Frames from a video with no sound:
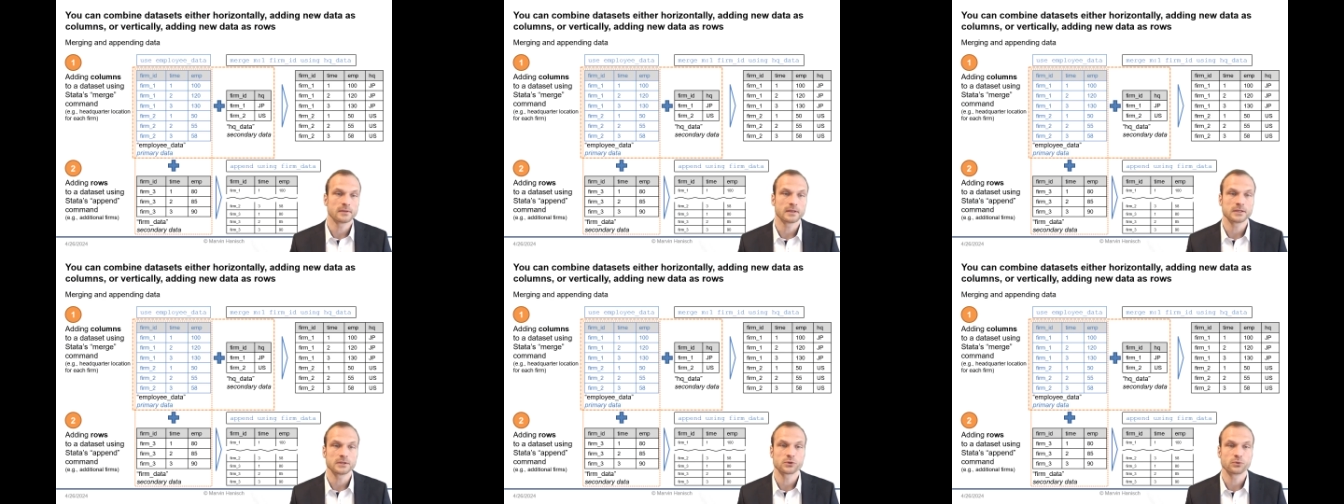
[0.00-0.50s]

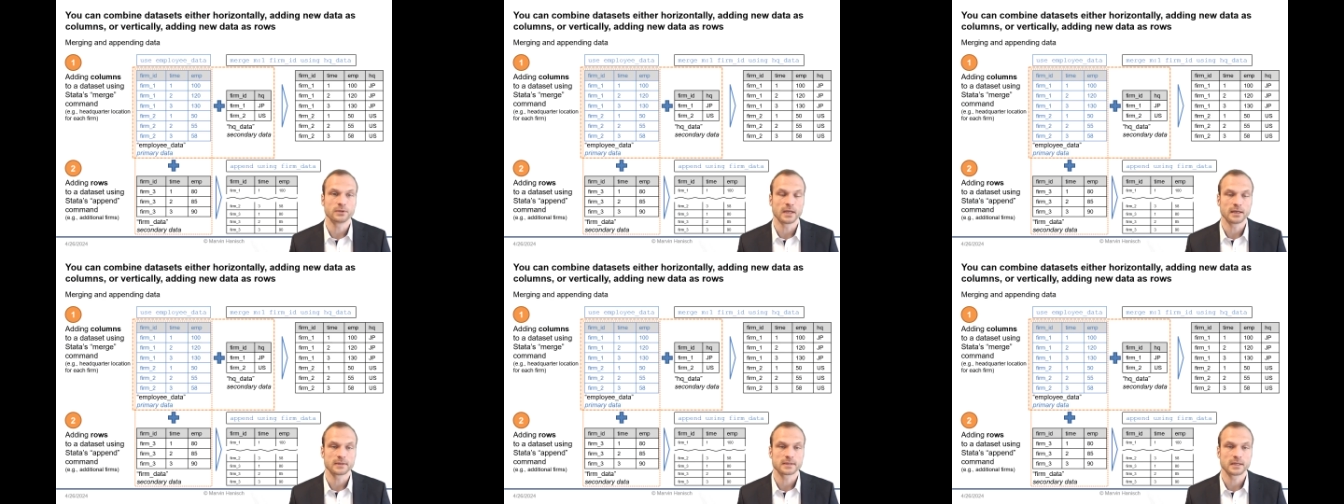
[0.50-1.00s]
these two
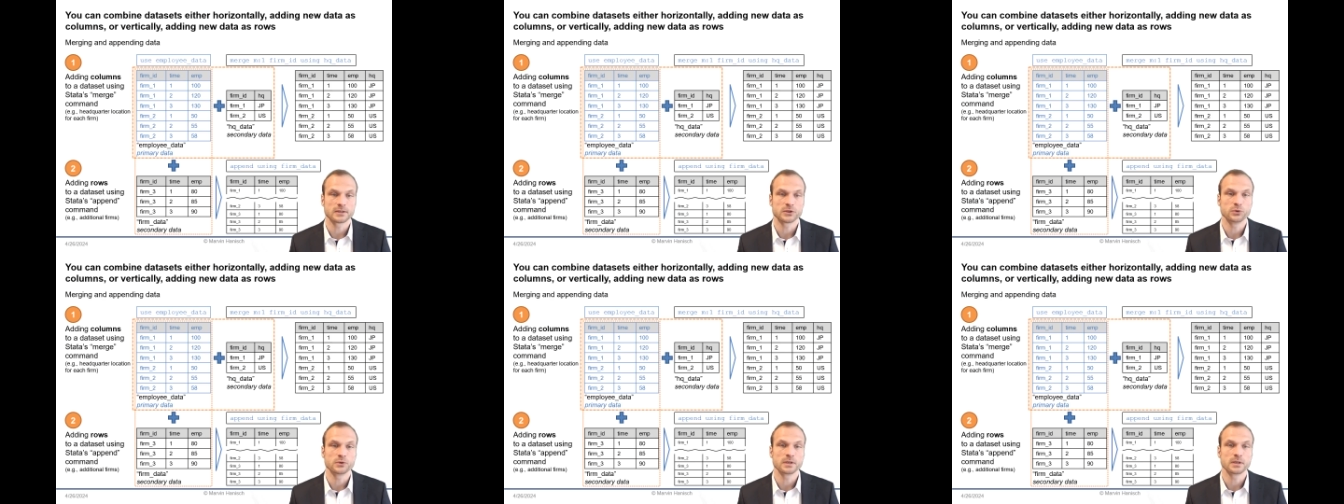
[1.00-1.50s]
datasets
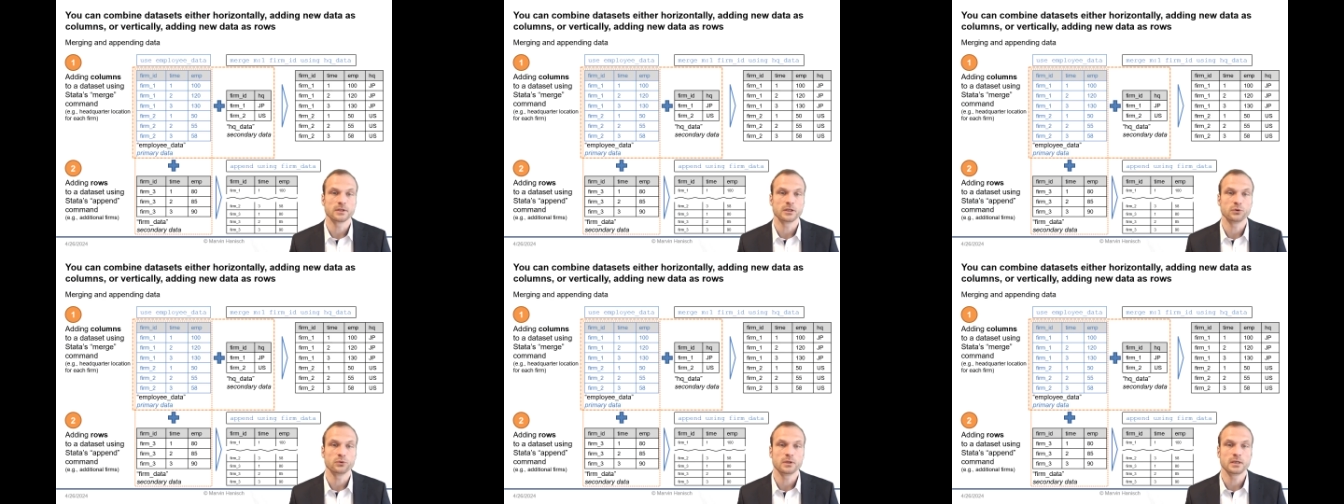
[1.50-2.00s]
using the
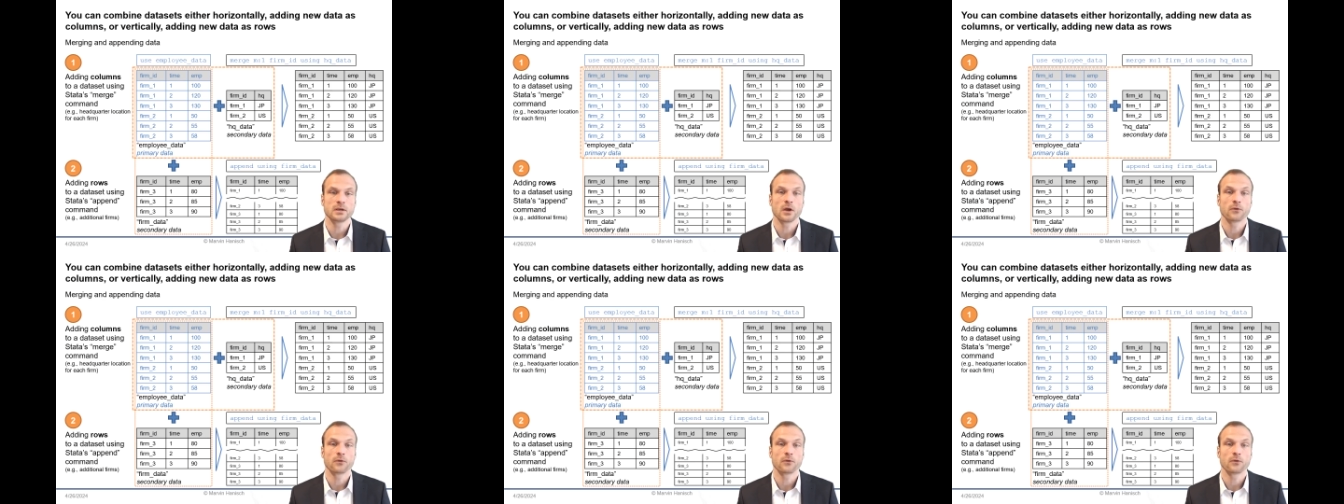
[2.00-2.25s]
unique